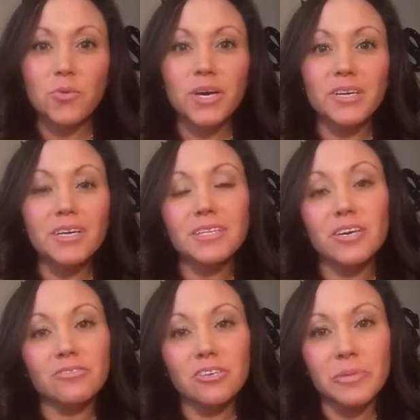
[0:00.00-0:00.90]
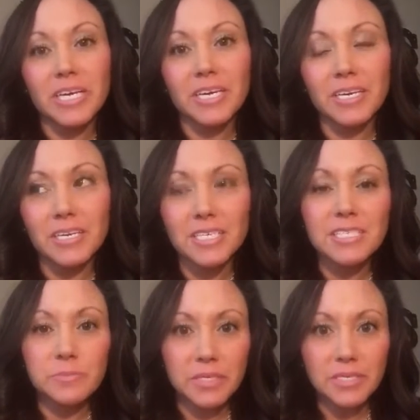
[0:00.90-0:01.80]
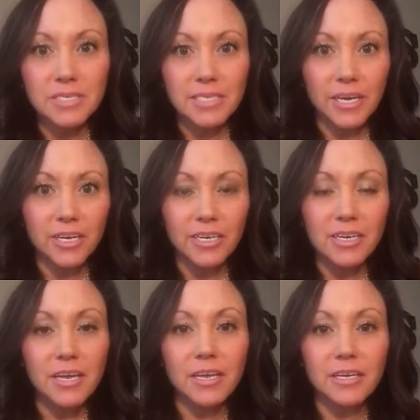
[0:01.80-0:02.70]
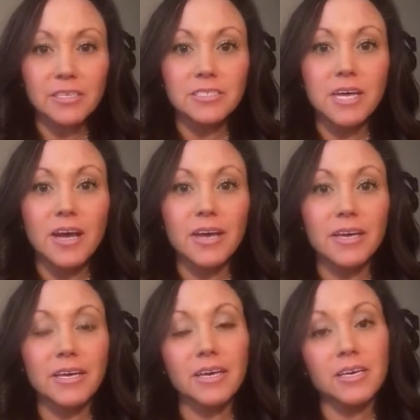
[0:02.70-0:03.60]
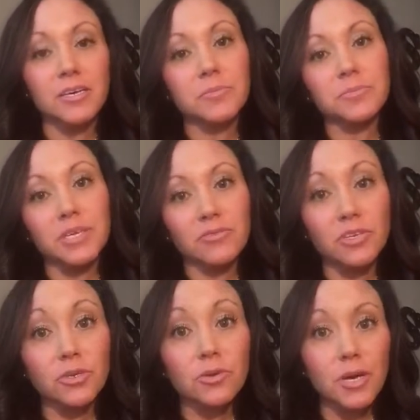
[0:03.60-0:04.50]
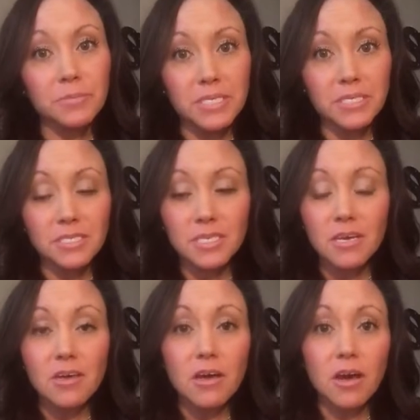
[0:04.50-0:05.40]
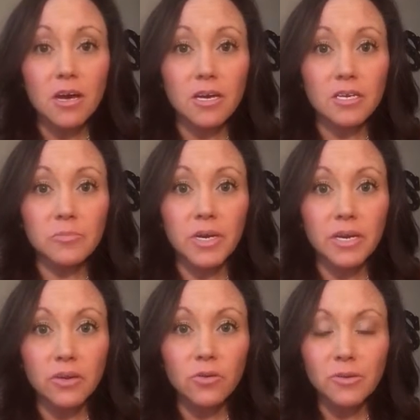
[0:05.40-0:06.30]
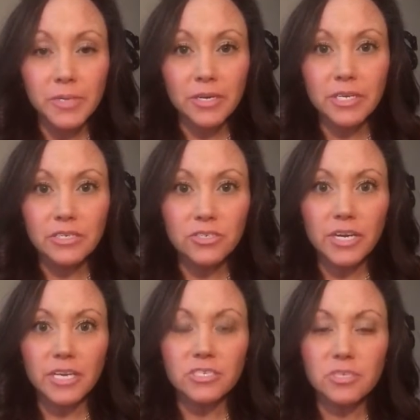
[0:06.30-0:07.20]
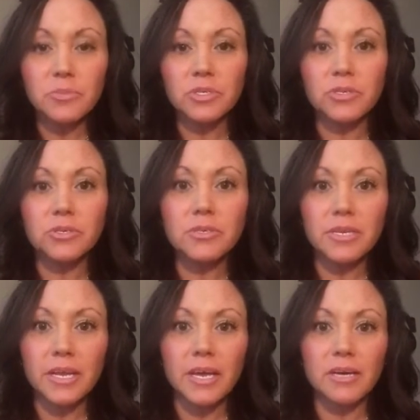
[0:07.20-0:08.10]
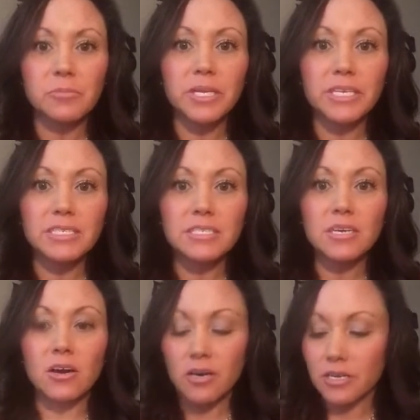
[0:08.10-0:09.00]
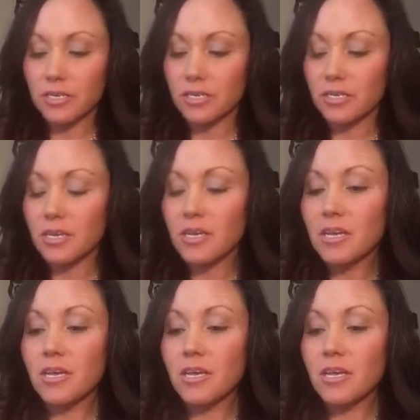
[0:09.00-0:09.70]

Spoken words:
Well, hello everybody. It's me, Sarah, and I am giving you an update on my Orbera intragastric balloon that I had placed on